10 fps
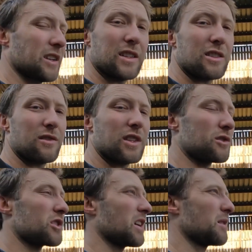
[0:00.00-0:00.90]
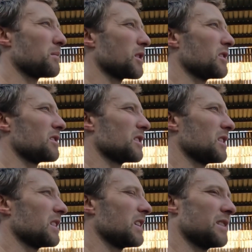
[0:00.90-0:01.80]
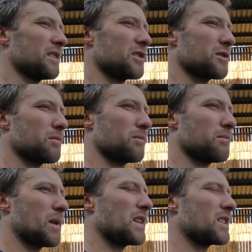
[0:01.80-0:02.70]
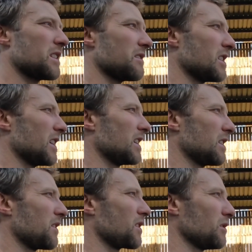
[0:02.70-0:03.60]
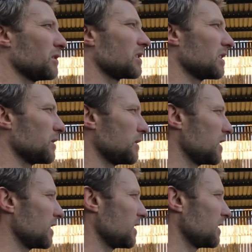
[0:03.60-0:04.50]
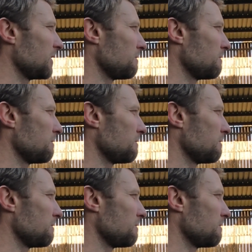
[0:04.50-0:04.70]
a real shame, because it just makes it really difficult to